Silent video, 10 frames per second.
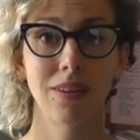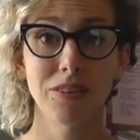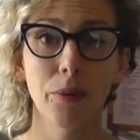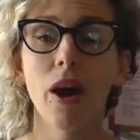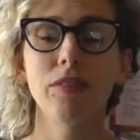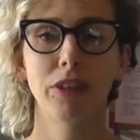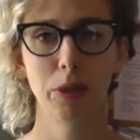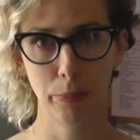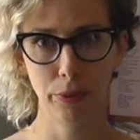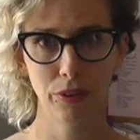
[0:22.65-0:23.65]
So I've
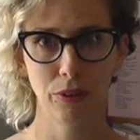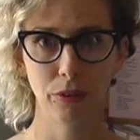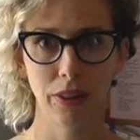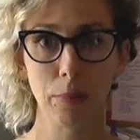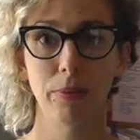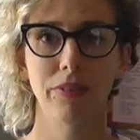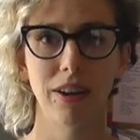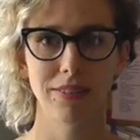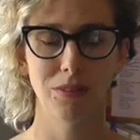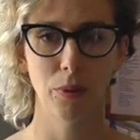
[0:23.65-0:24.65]
written a book called The
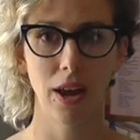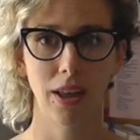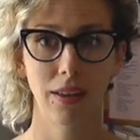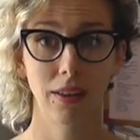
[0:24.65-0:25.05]
Improviser's Way,